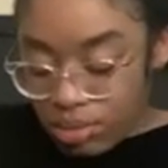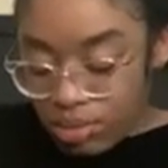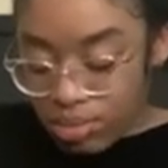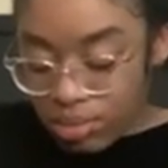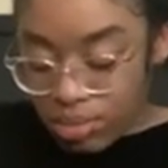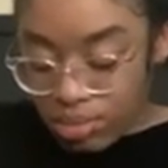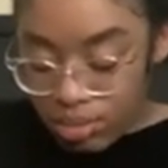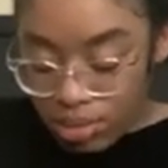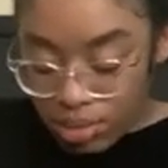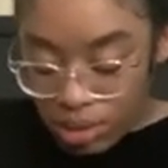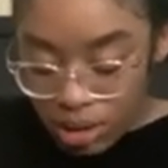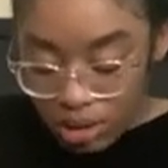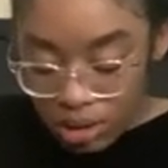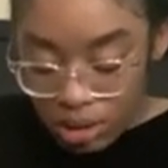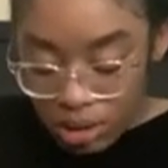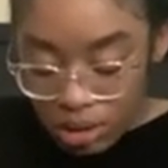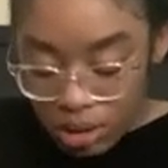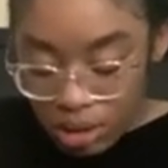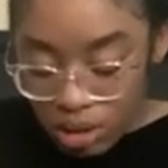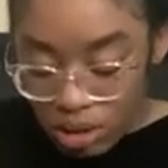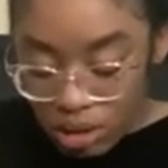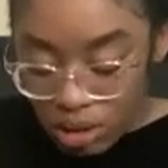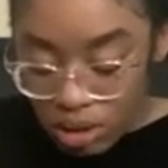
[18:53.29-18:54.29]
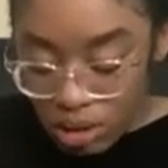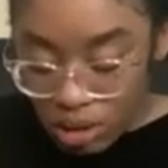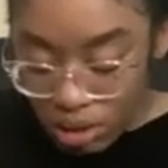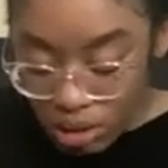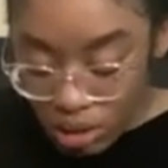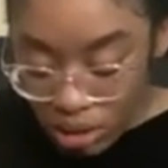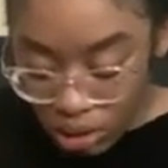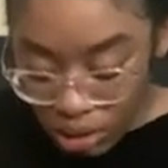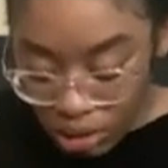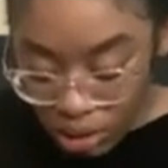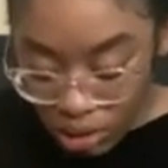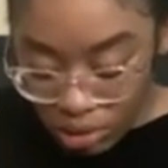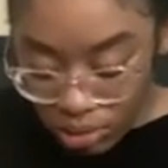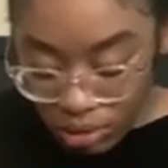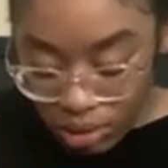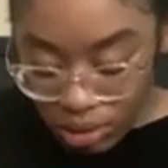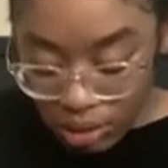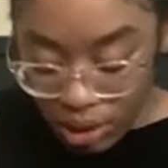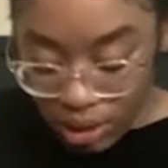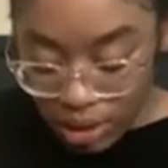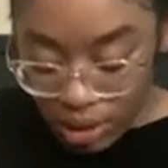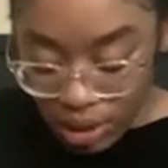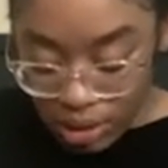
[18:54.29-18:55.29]
really. Oh, well,
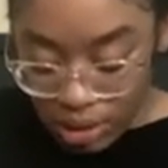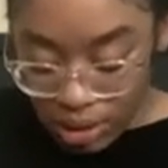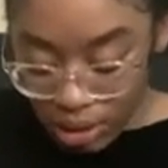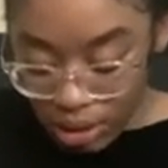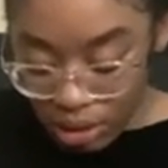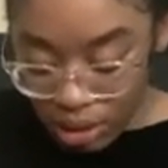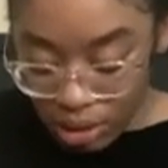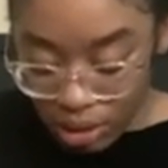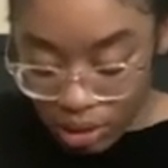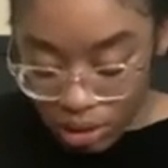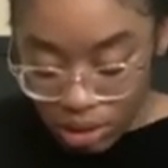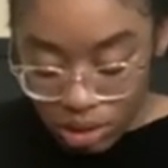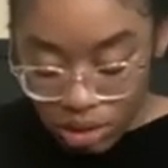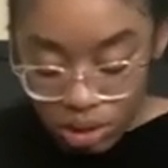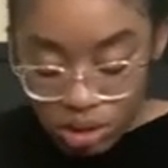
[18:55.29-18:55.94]
I guess I can.